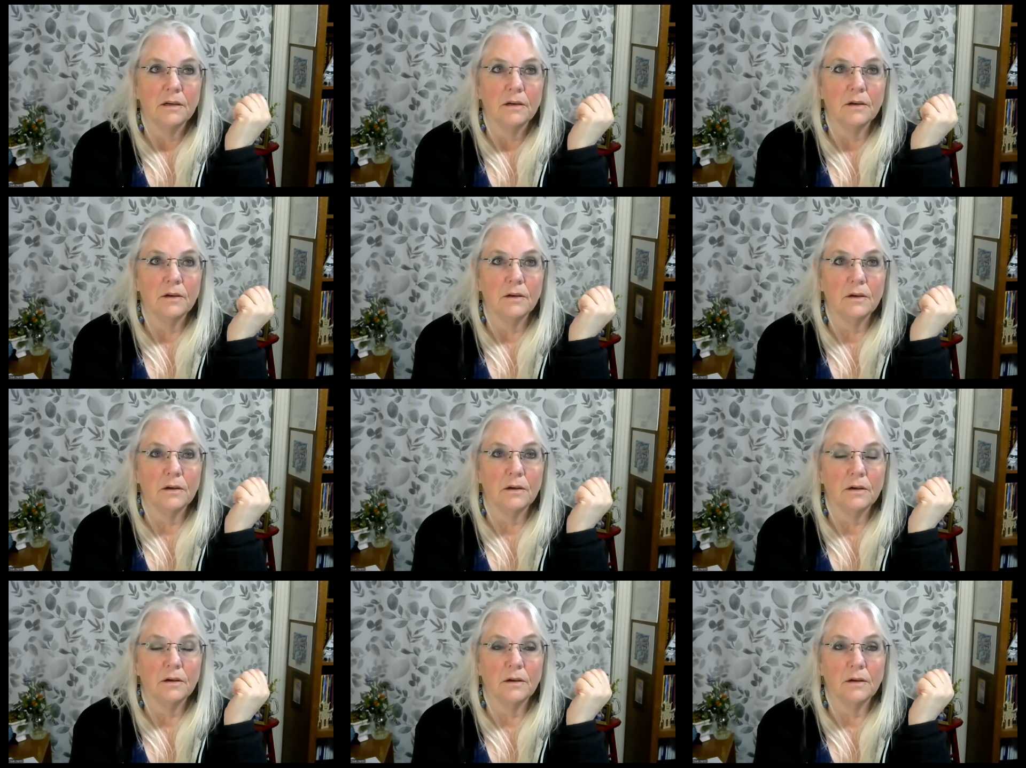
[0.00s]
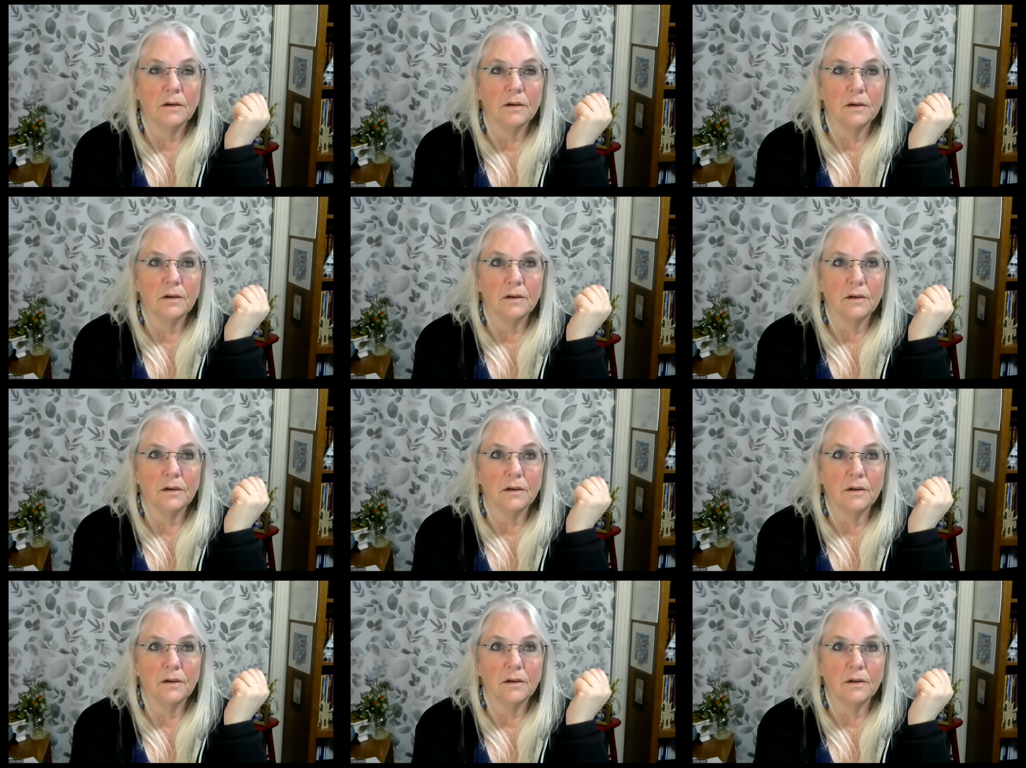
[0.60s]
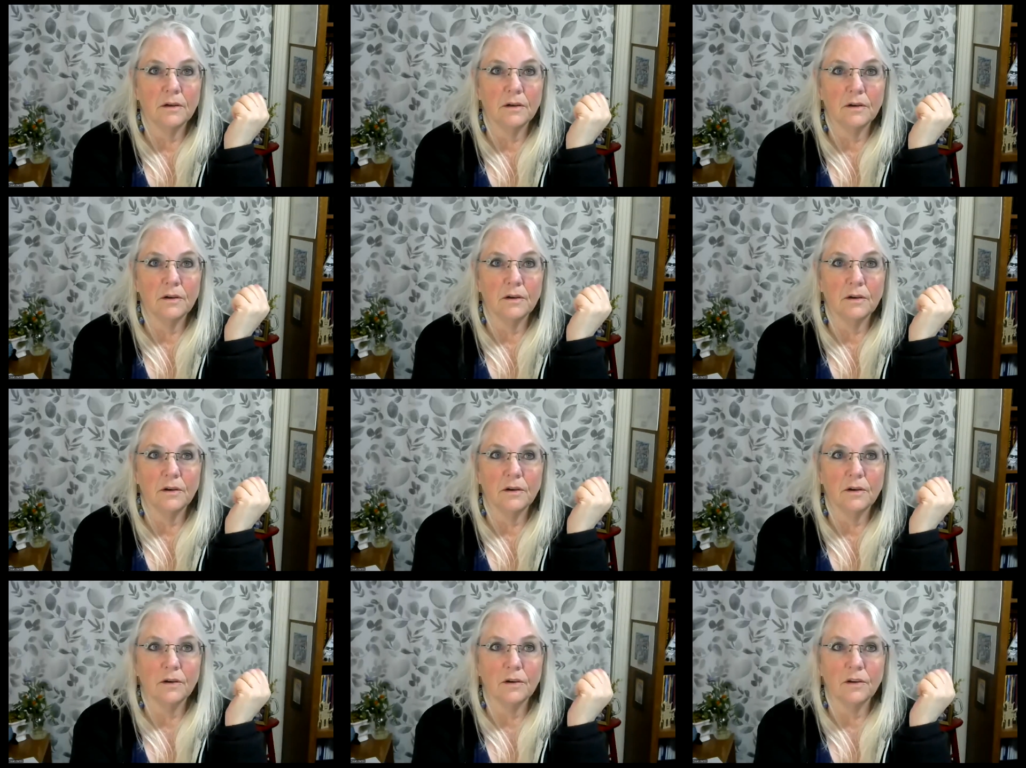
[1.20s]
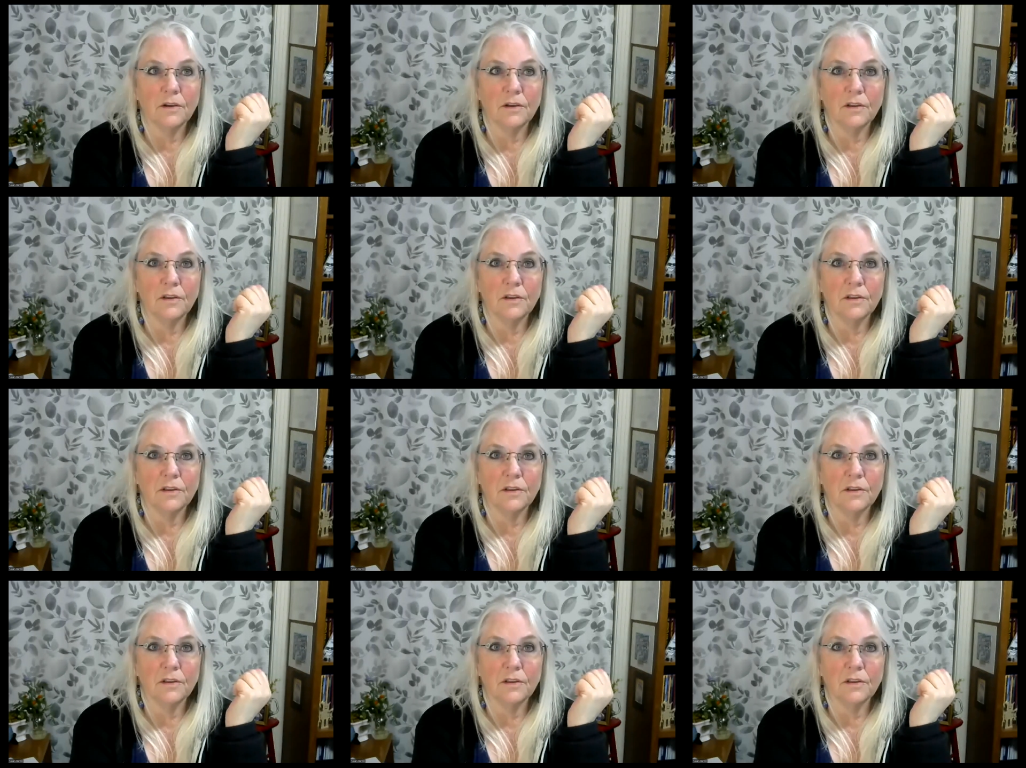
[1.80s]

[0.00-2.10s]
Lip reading: Nothing is said.